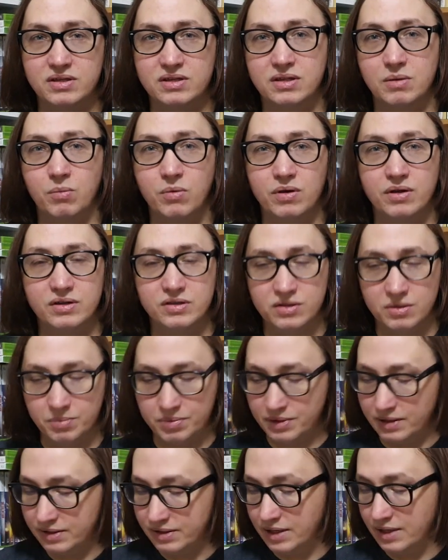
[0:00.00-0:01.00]
than what the Super
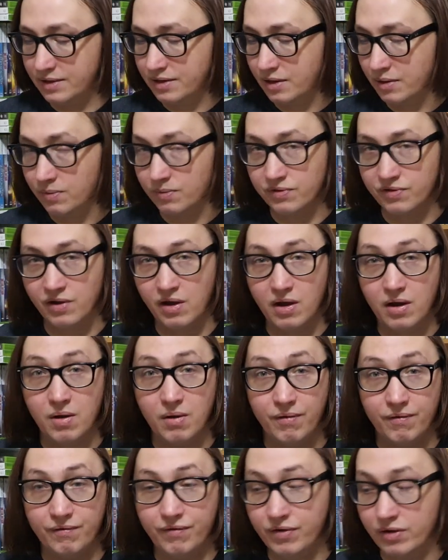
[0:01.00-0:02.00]
Nintendo's
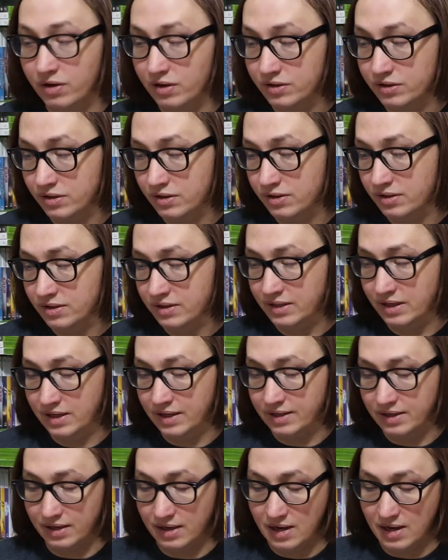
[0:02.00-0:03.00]
versions
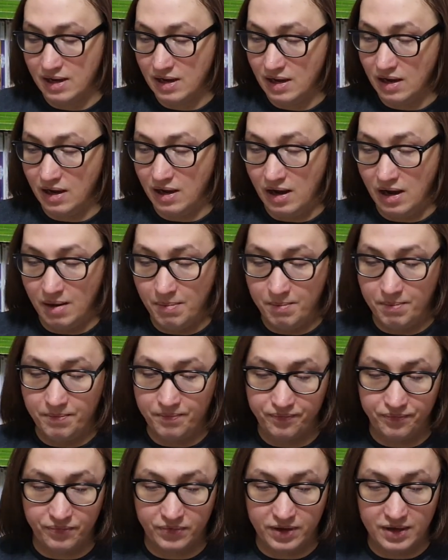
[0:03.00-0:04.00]
did.
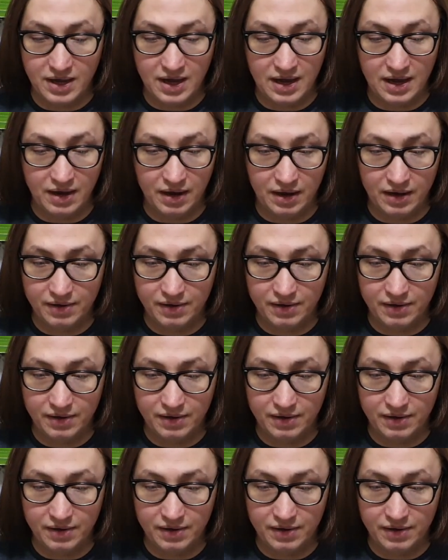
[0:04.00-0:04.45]
Yeah,